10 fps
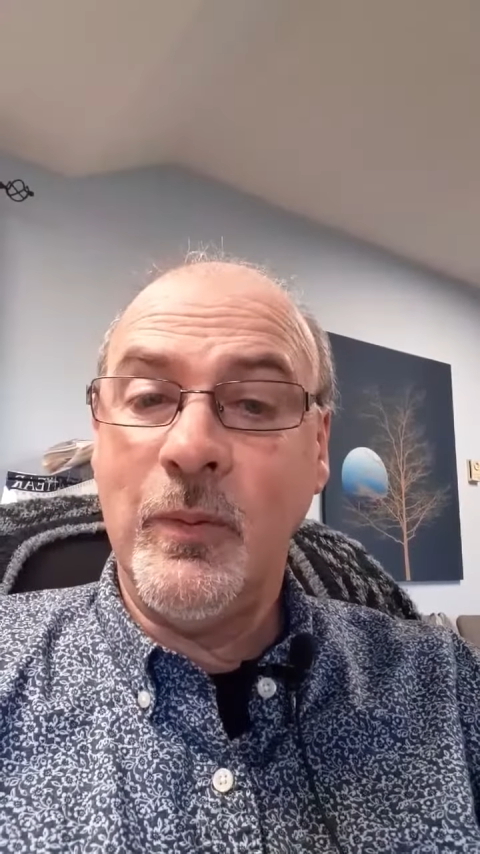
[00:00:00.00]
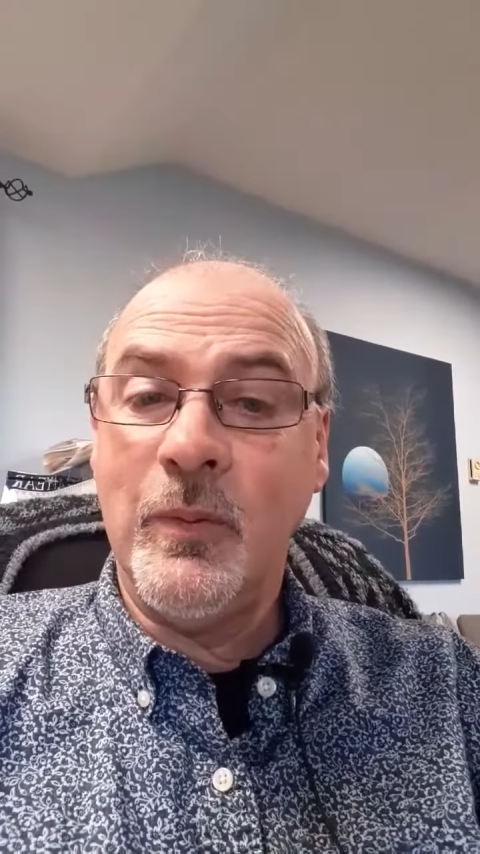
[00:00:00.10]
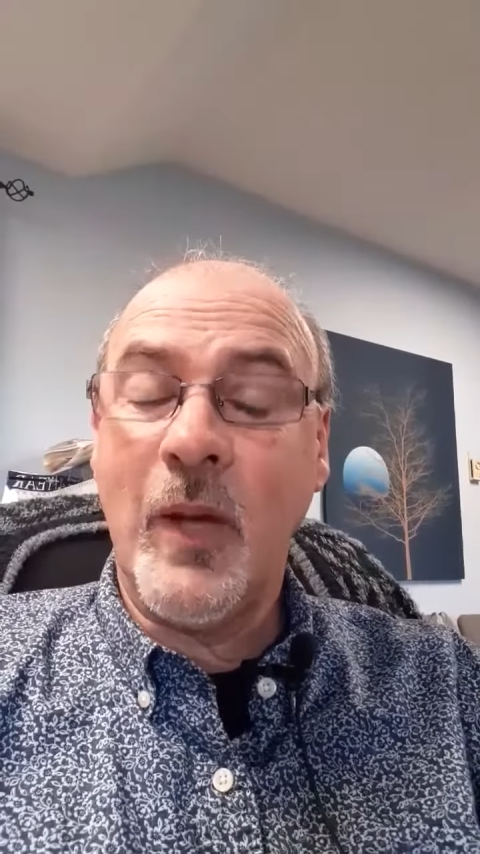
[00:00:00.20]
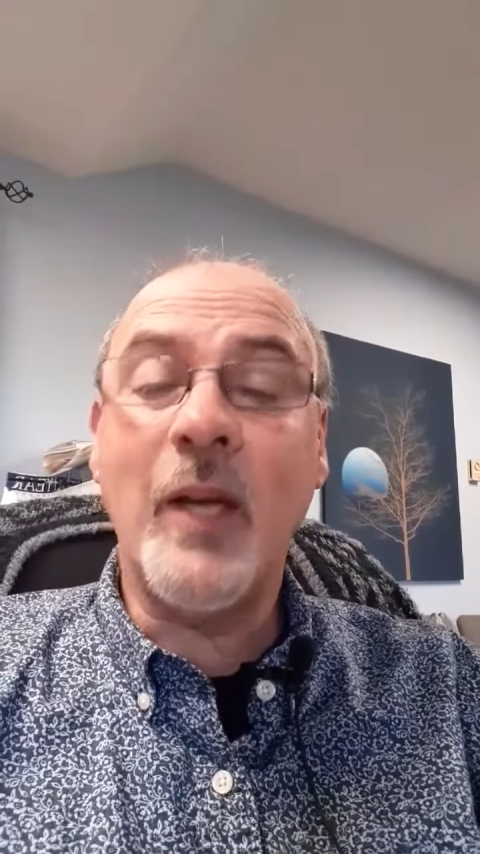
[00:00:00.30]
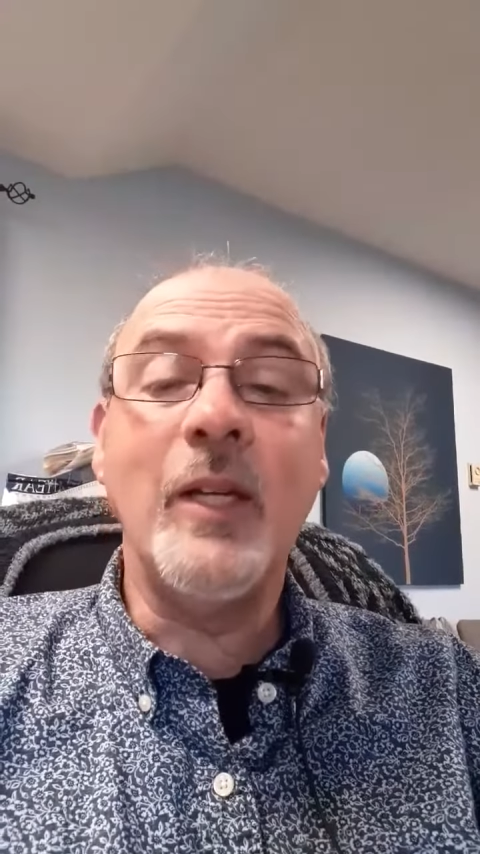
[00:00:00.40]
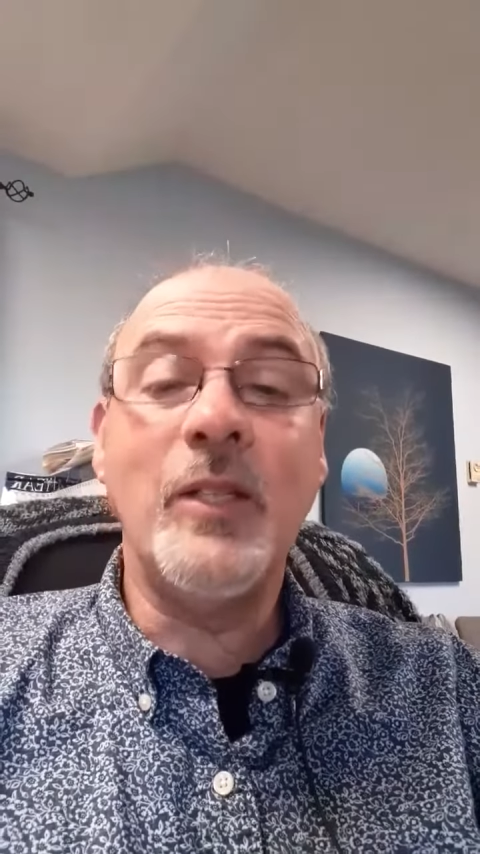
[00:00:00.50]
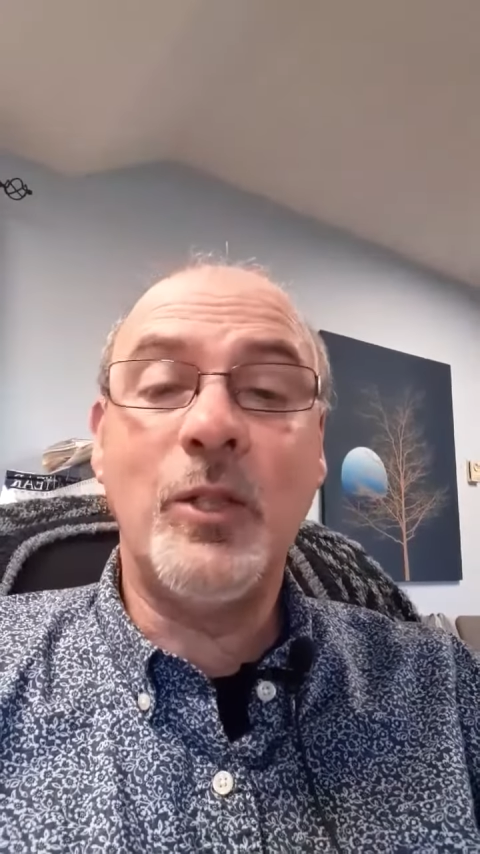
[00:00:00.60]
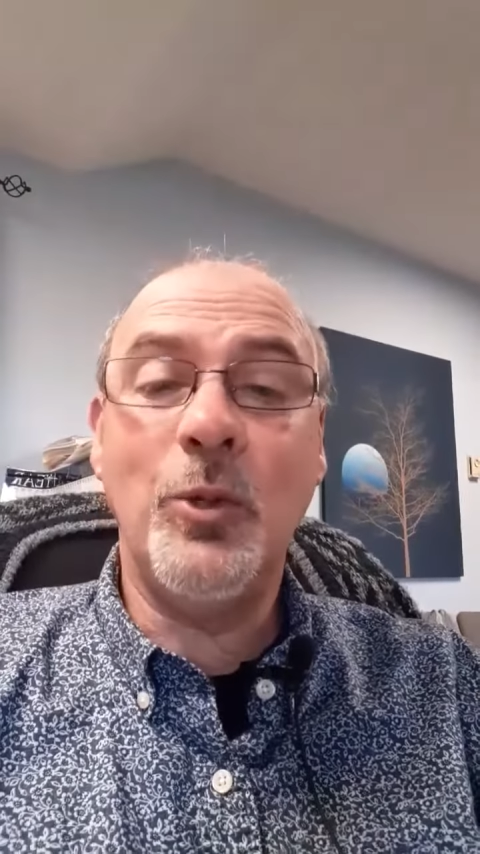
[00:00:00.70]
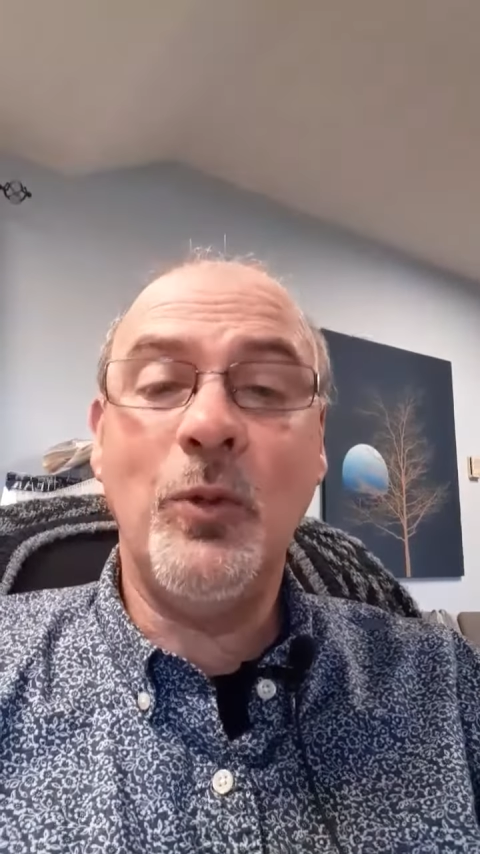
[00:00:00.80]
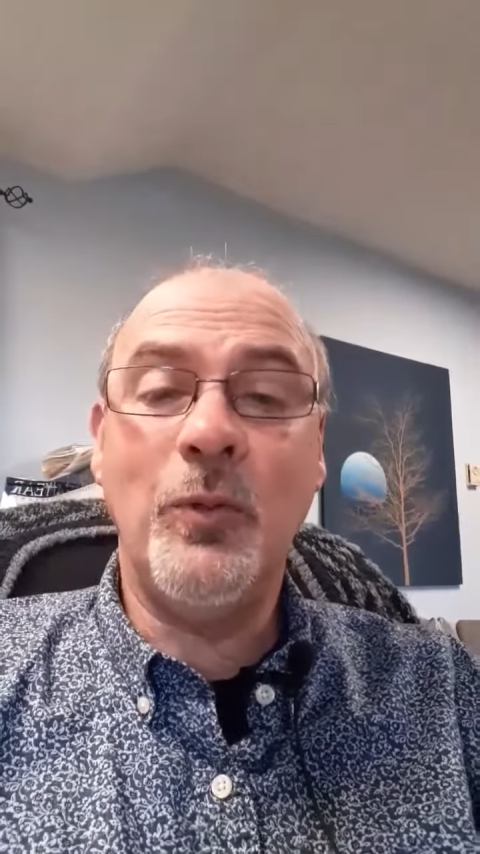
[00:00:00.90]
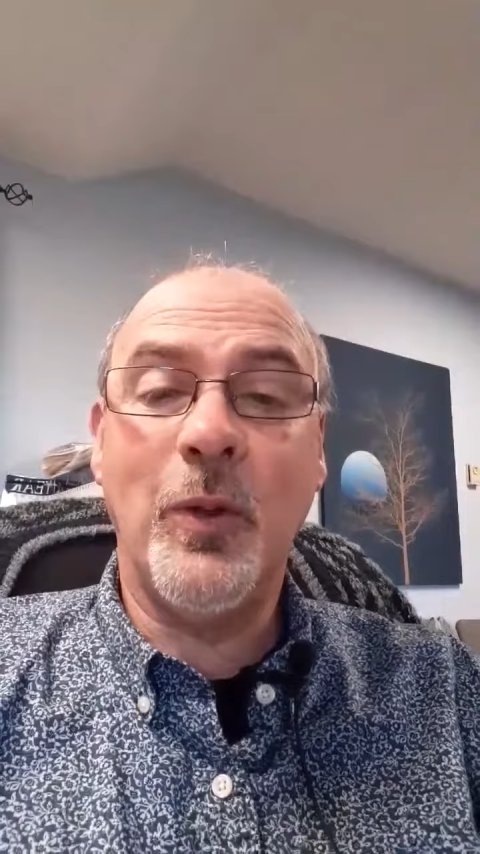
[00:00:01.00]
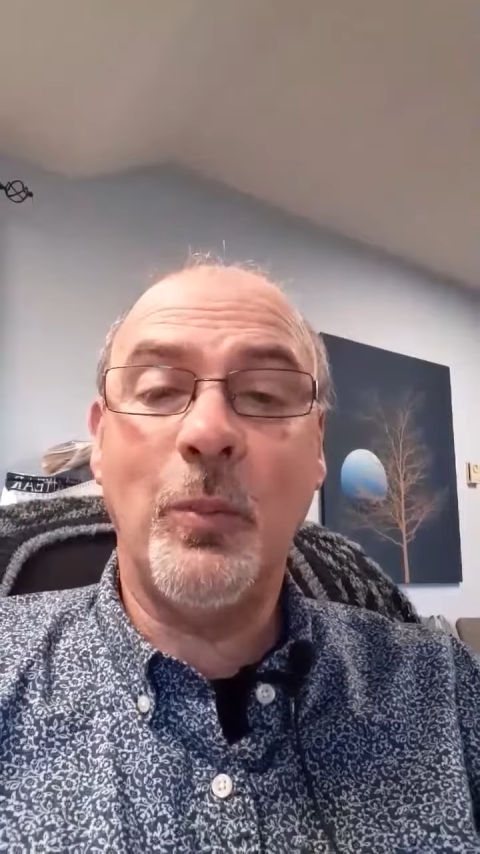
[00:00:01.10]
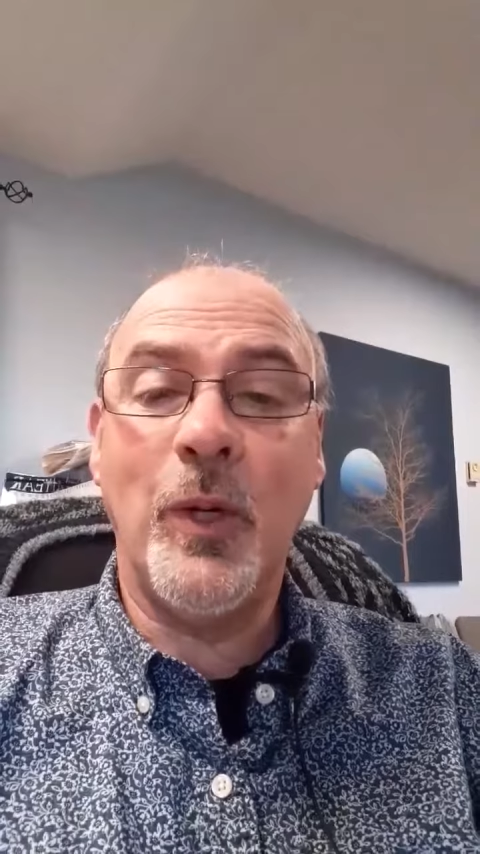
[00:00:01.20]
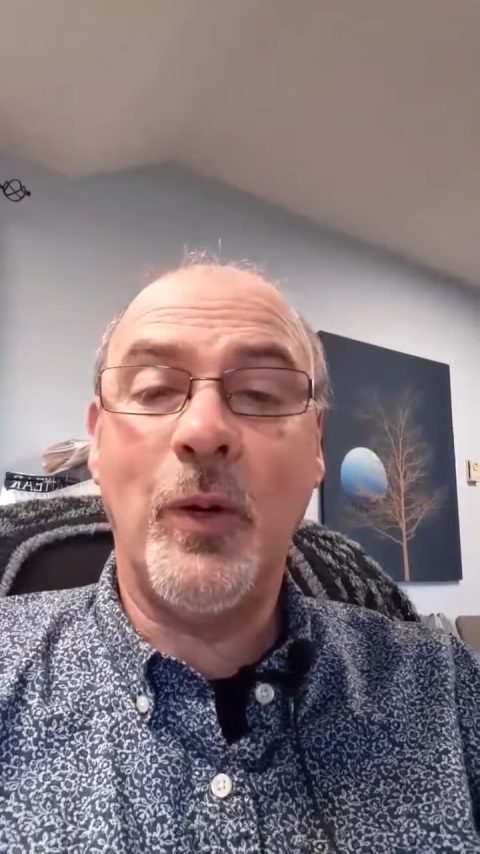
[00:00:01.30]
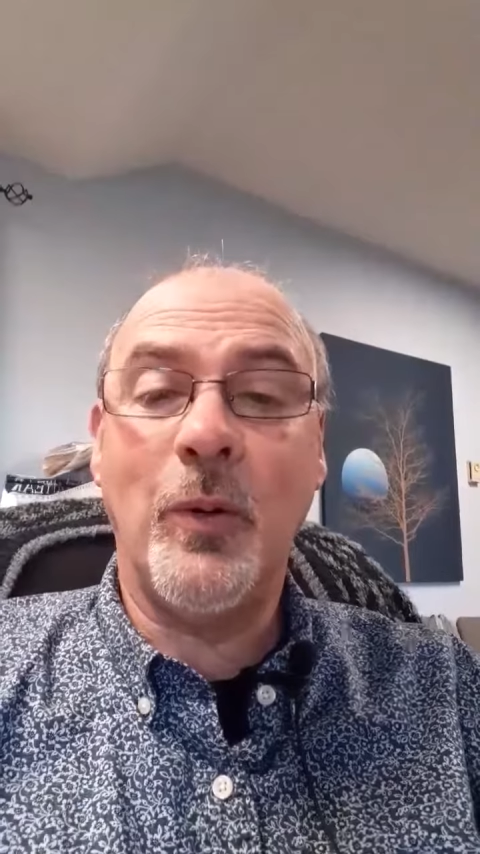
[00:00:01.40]
At least two of them we
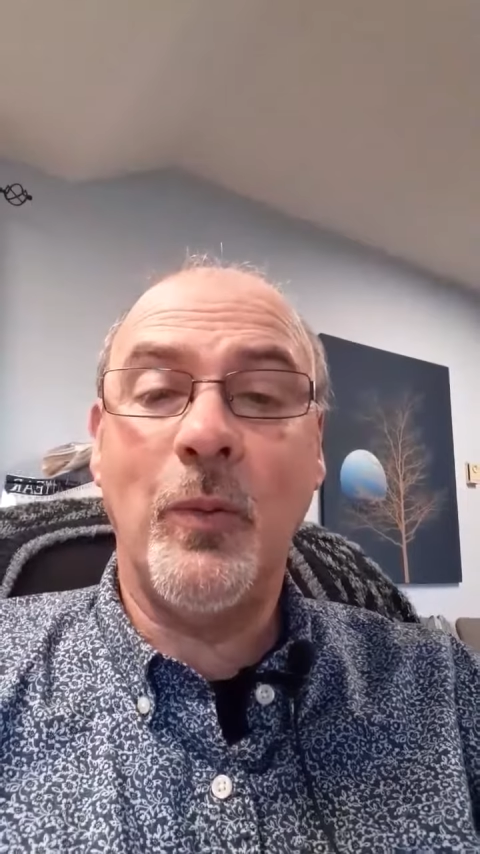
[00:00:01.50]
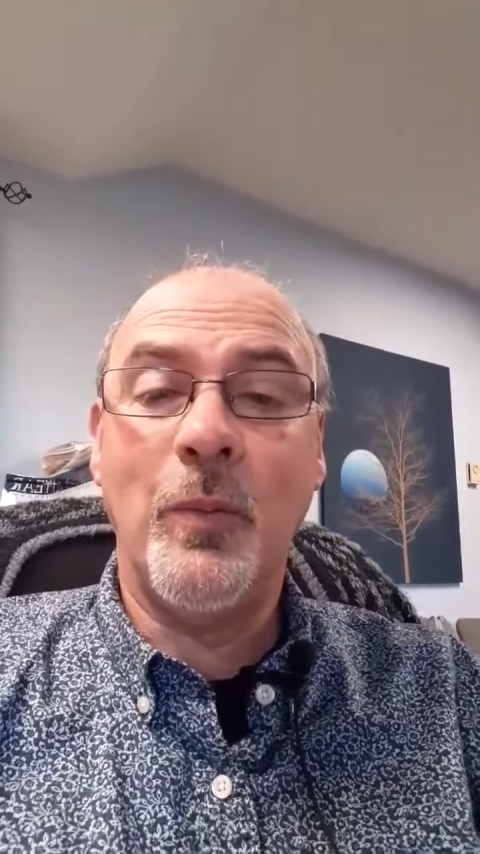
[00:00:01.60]
know.